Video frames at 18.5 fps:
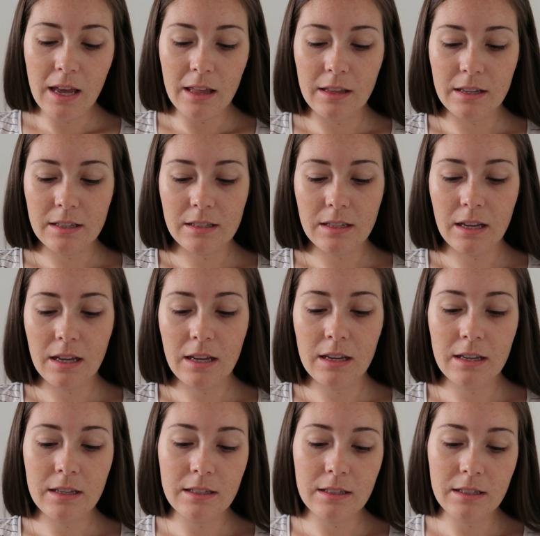This
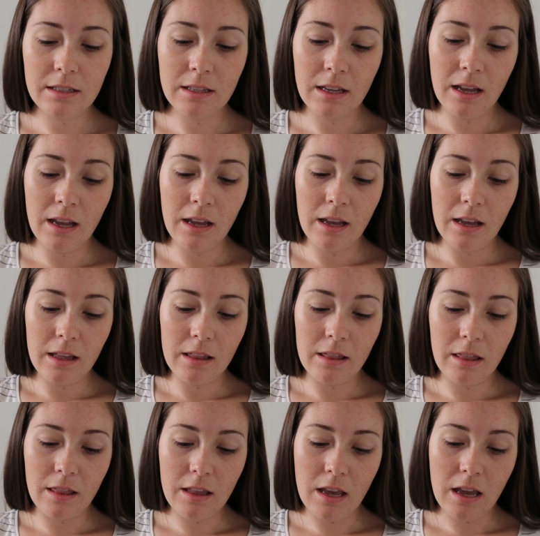is
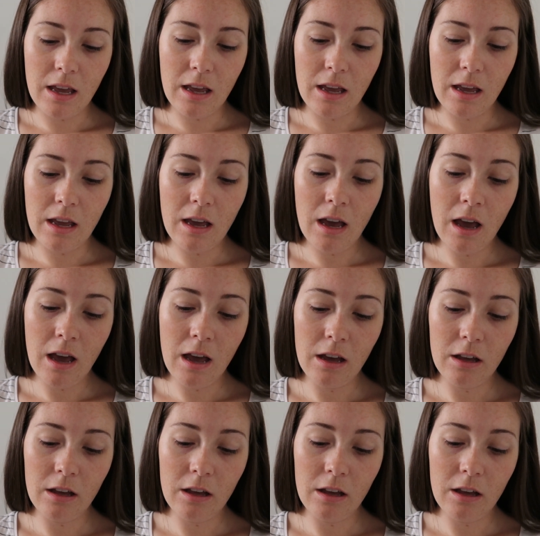the